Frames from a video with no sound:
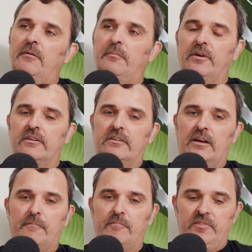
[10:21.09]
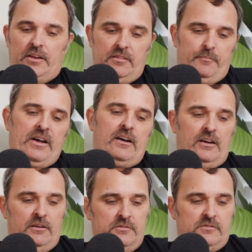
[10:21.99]
But the
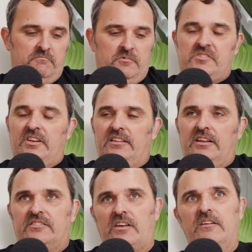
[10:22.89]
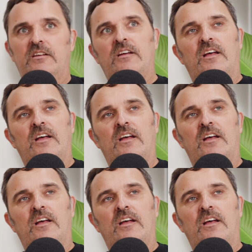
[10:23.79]
Baja was sitting there, so